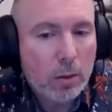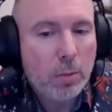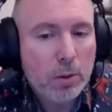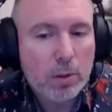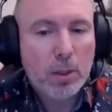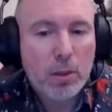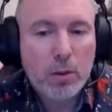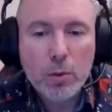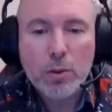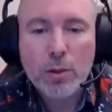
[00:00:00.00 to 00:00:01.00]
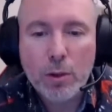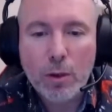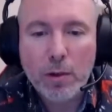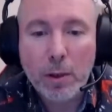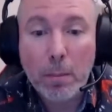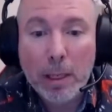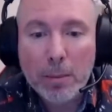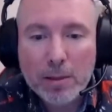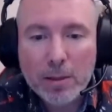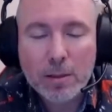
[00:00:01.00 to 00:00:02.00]
possibly use it over a
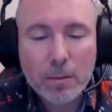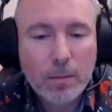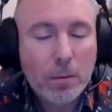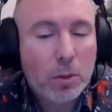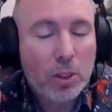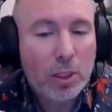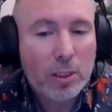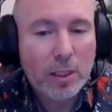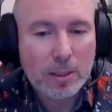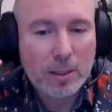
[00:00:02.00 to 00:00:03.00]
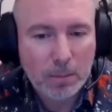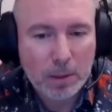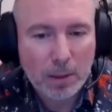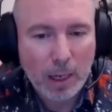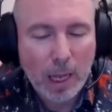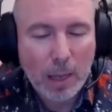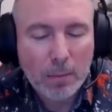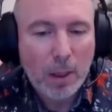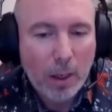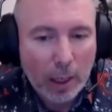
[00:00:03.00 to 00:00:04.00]
payment system, which is accepting Glam,
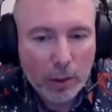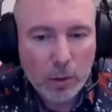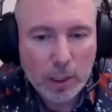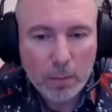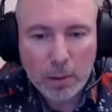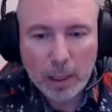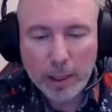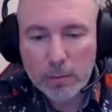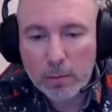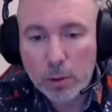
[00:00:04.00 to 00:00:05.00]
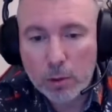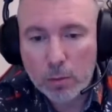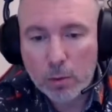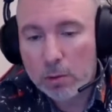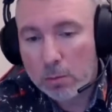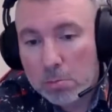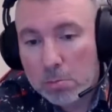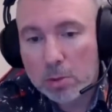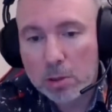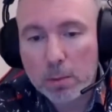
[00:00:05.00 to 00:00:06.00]
and you can buy what you want.
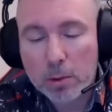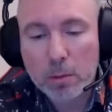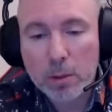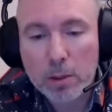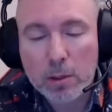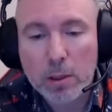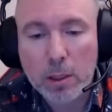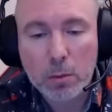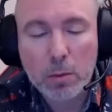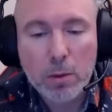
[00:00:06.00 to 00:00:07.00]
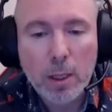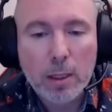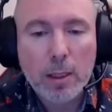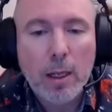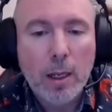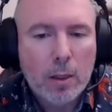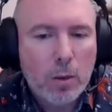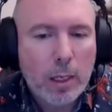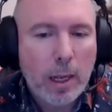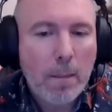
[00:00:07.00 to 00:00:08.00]
It's a possibility there too.
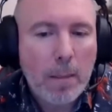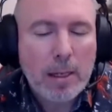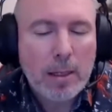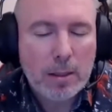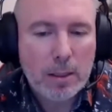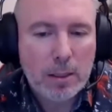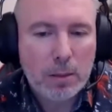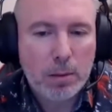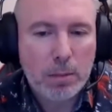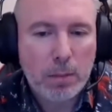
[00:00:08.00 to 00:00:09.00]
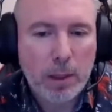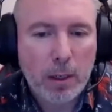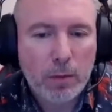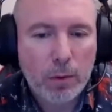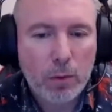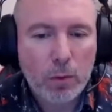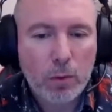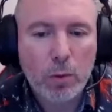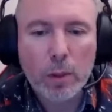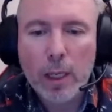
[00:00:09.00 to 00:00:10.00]
So there are many things prepared for you
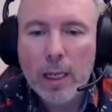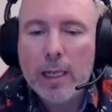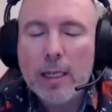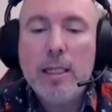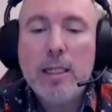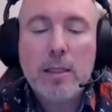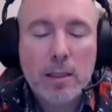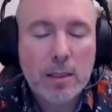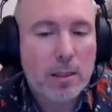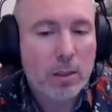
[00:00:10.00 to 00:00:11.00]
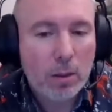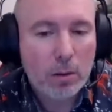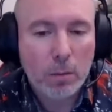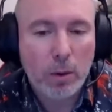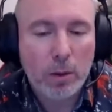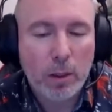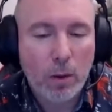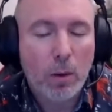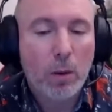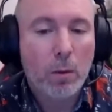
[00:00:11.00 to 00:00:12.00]
to go. This is not working
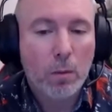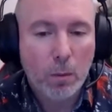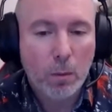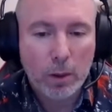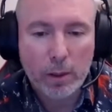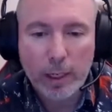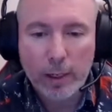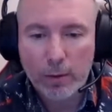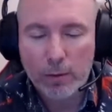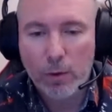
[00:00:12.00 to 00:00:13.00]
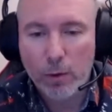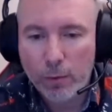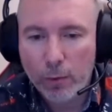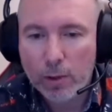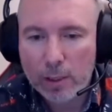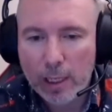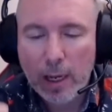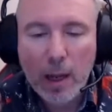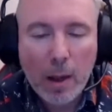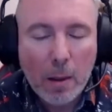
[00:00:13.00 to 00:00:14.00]
all on one day, on the first day,
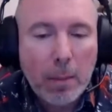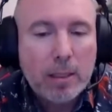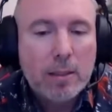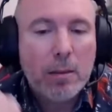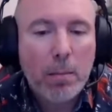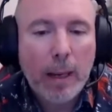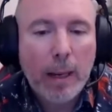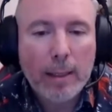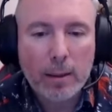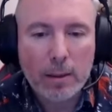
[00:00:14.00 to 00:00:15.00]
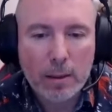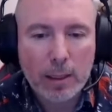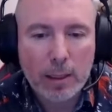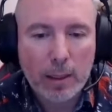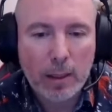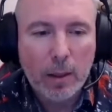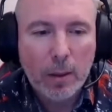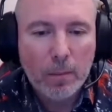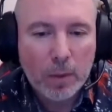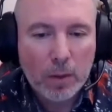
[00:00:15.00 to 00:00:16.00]
but it's implanted then there.
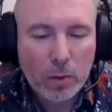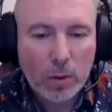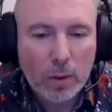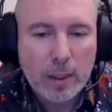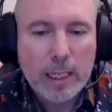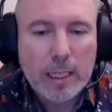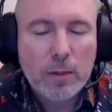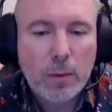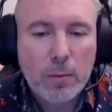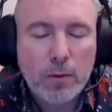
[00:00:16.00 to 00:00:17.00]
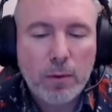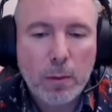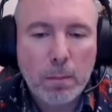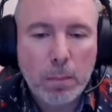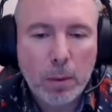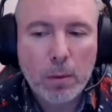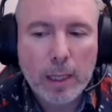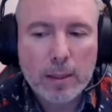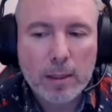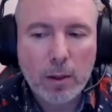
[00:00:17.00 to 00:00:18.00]
So that is from the
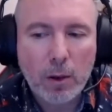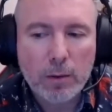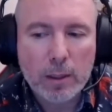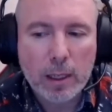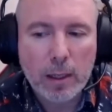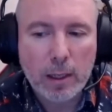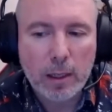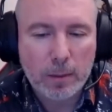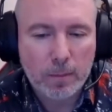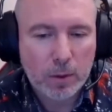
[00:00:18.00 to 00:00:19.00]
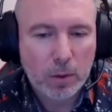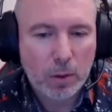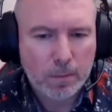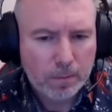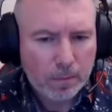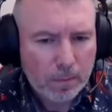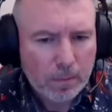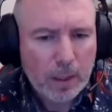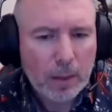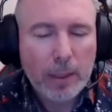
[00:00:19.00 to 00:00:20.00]
progressing of it then there. So
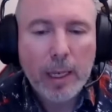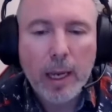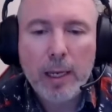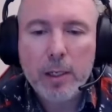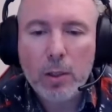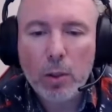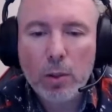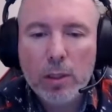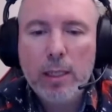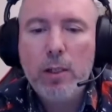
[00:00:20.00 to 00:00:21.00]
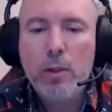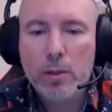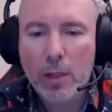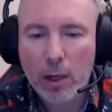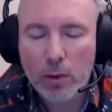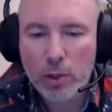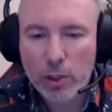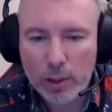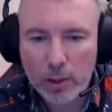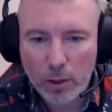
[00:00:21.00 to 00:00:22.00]
we are in a continuous
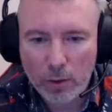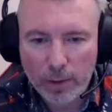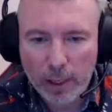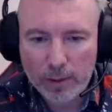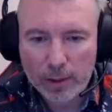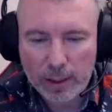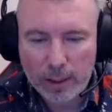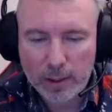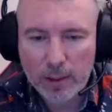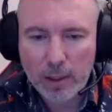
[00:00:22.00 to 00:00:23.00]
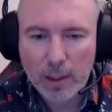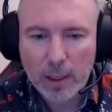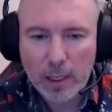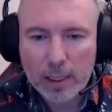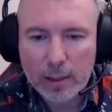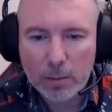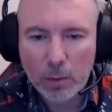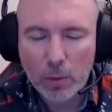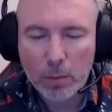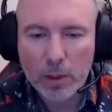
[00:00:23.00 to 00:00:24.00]
launching of everything at the
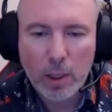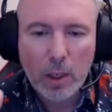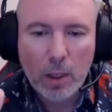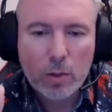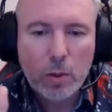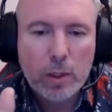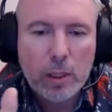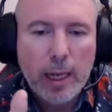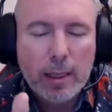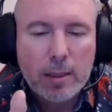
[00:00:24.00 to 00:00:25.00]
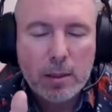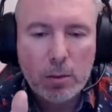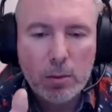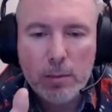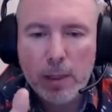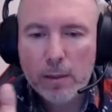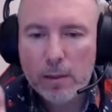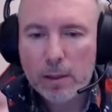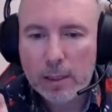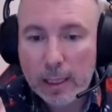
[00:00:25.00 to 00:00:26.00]
moment. So the next 3
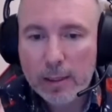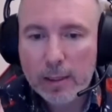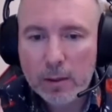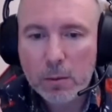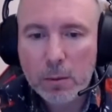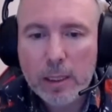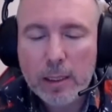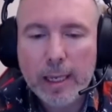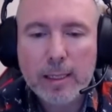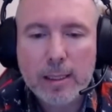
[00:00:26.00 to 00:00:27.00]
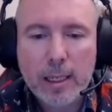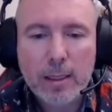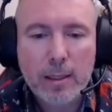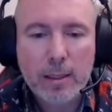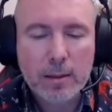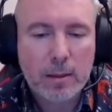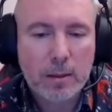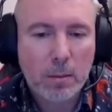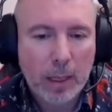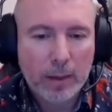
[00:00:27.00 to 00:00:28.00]
months getting the really exciting
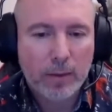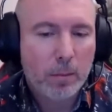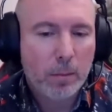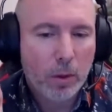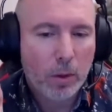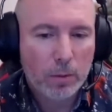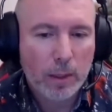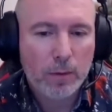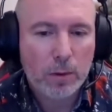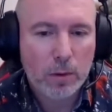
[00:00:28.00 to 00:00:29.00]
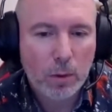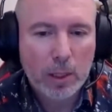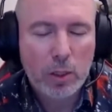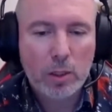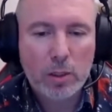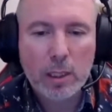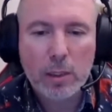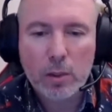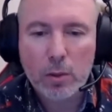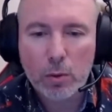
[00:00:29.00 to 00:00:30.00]
months, because we have so much
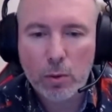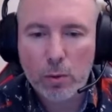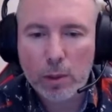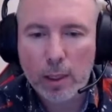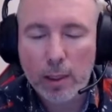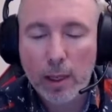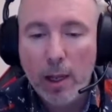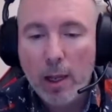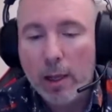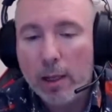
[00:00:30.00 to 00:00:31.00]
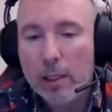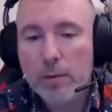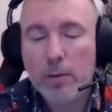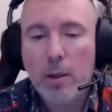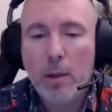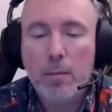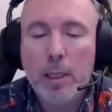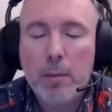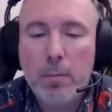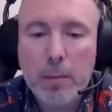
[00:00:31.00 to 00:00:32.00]
things to do then there. And even
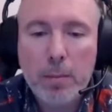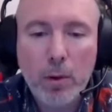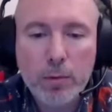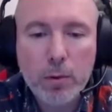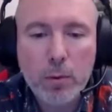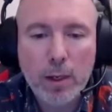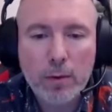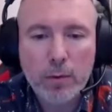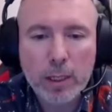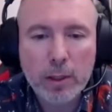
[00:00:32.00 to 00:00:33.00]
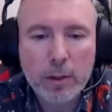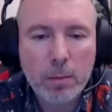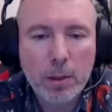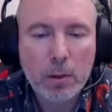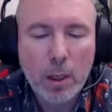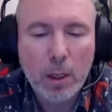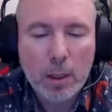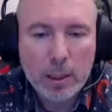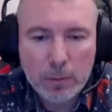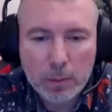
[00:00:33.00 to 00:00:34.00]
many people of you have heard about
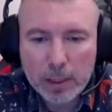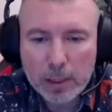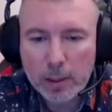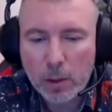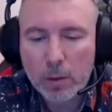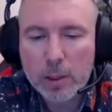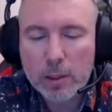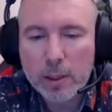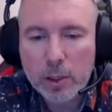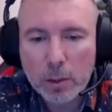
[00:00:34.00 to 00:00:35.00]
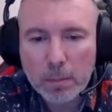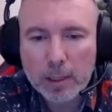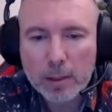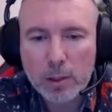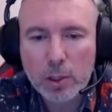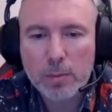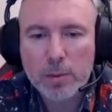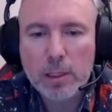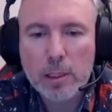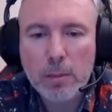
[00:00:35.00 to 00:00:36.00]
that we're making now international partnerships,
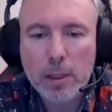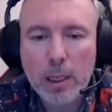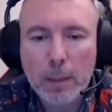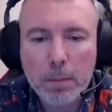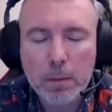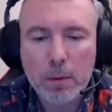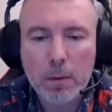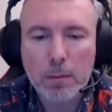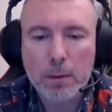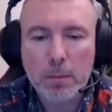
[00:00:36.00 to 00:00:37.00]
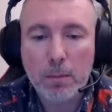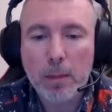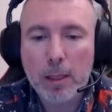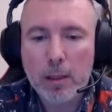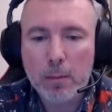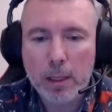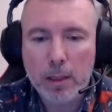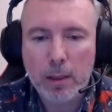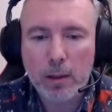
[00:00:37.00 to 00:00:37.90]
teaming up with many